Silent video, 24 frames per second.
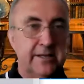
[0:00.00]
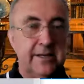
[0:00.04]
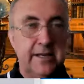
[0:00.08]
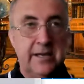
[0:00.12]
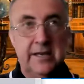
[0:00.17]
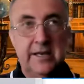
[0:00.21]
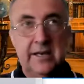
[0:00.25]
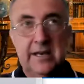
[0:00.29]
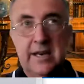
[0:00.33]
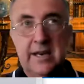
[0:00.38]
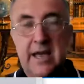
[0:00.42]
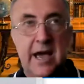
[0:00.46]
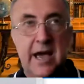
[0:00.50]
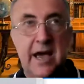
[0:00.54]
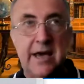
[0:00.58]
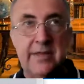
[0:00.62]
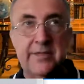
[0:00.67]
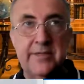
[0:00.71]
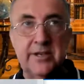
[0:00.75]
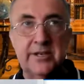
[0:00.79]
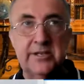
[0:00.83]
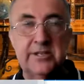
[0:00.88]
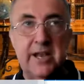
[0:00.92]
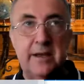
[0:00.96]
In
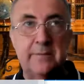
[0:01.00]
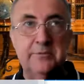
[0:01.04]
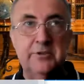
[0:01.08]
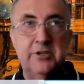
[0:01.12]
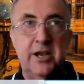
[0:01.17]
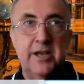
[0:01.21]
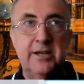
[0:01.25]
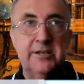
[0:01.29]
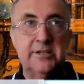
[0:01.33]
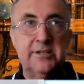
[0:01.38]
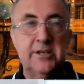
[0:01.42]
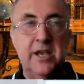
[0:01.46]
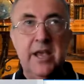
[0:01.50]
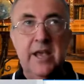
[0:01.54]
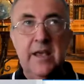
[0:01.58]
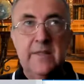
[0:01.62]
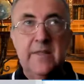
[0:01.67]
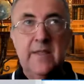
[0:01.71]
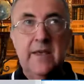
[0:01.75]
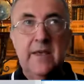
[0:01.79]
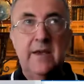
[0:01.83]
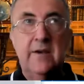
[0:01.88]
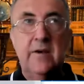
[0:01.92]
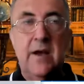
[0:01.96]
other subjects,
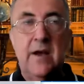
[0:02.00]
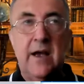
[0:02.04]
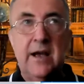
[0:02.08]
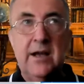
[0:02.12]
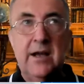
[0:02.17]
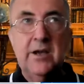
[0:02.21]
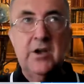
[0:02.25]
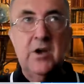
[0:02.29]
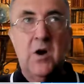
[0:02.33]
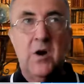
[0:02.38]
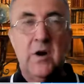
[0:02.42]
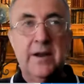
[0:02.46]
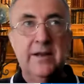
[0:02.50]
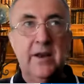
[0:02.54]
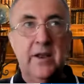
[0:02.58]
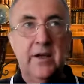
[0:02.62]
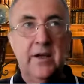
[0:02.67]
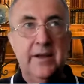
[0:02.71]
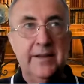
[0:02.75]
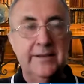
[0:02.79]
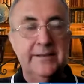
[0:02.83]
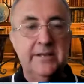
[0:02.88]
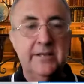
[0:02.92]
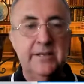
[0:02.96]
there are
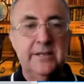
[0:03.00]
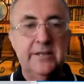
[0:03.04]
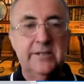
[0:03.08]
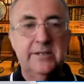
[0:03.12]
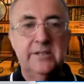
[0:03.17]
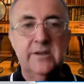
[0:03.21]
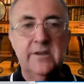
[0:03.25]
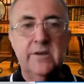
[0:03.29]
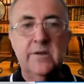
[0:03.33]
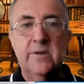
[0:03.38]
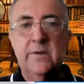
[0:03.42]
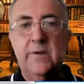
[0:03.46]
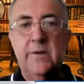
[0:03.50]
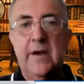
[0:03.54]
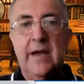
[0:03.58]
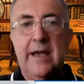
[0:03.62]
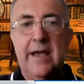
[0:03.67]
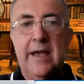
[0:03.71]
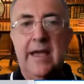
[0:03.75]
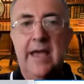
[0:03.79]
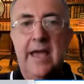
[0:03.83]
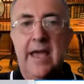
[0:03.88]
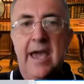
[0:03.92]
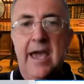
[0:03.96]
guidelines as to